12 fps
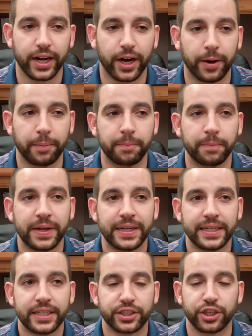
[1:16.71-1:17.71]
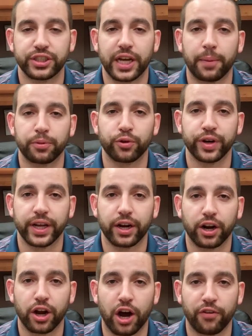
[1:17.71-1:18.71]
Um, they're top three in
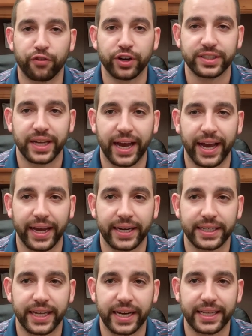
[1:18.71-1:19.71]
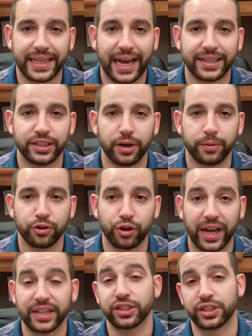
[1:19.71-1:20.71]
our conference, and getting that W
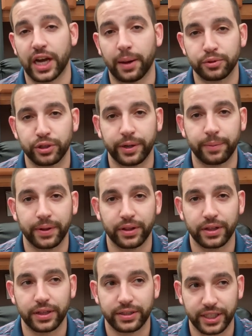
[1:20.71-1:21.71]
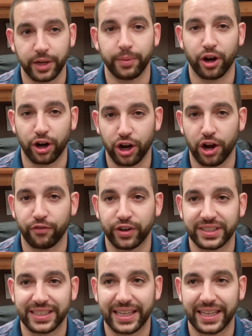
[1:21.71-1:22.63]
against a top team team in our conference.